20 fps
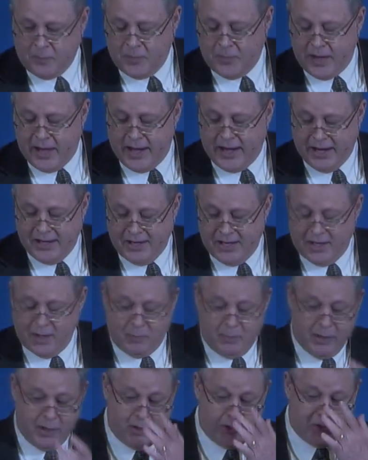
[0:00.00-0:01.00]
And I didn't
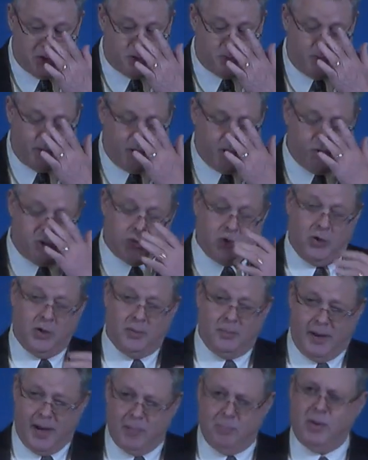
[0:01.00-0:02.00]
appear as spiritual to
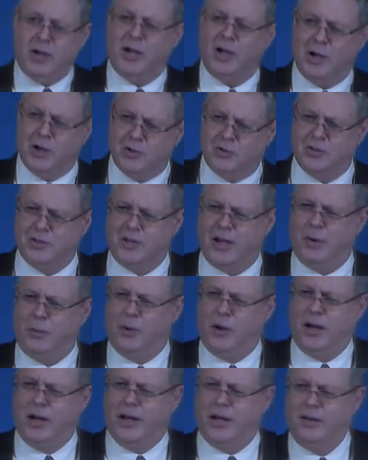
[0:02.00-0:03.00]
my peers as I
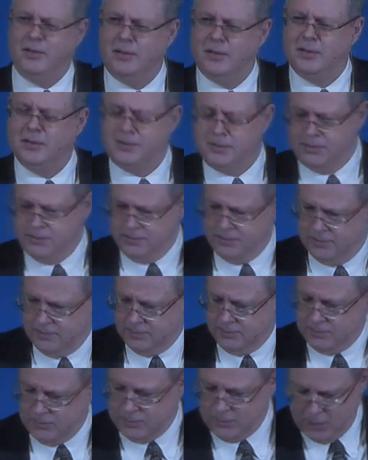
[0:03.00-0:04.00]
wanted.
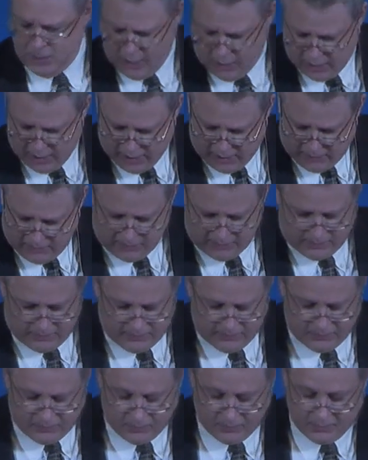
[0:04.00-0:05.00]
All right.
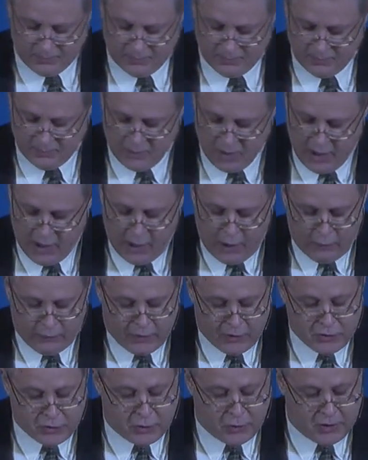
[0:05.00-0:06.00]

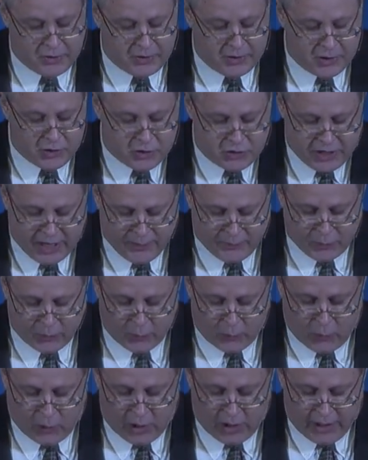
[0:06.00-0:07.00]
1 Corinthians chapter
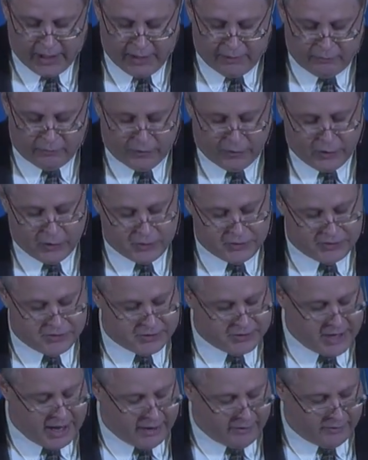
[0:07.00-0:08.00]
1 verse
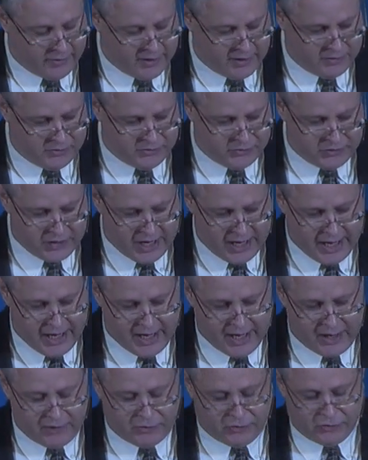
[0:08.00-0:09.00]
7
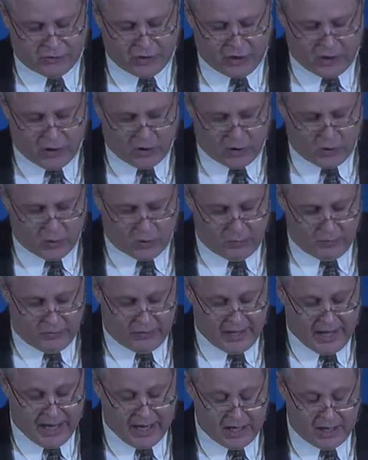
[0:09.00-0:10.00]
says so
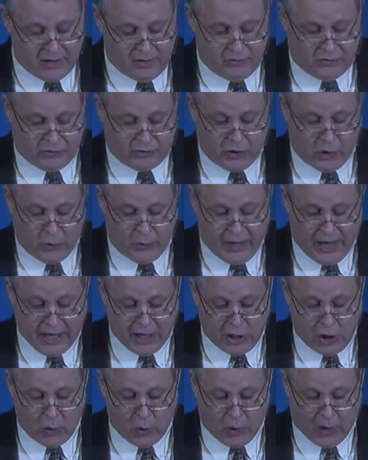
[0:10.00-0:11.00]
that so that
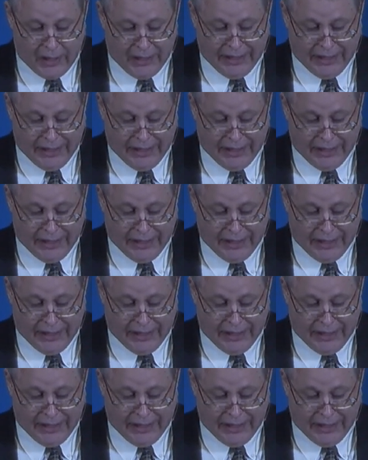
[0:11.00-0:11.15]
you are